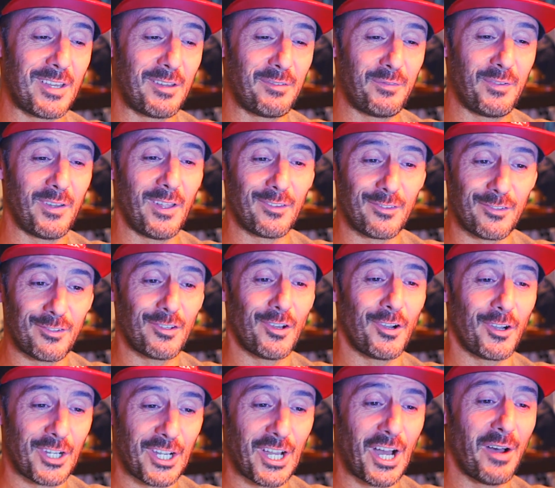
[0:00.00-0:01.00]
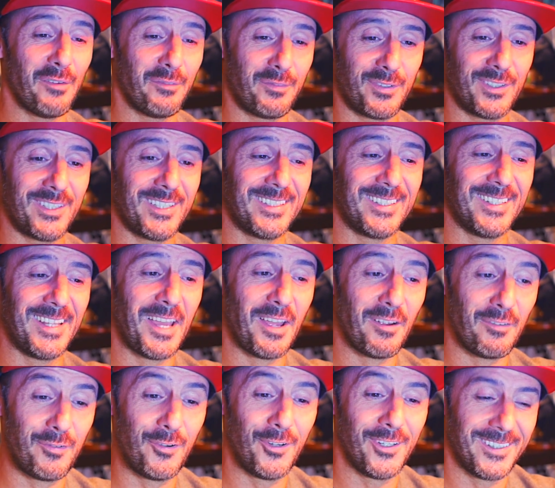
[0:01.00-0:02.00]
I felt so confident
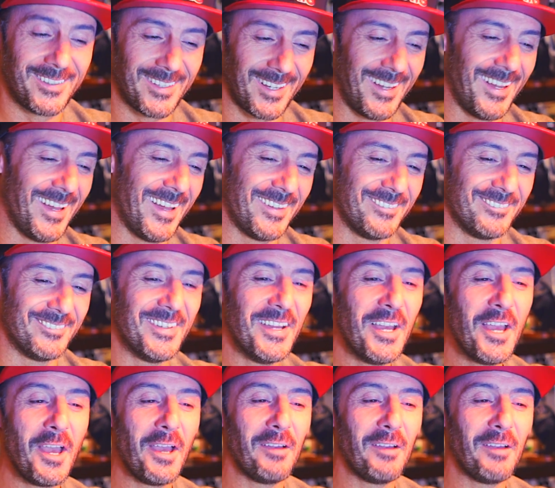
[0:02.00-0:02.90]
every time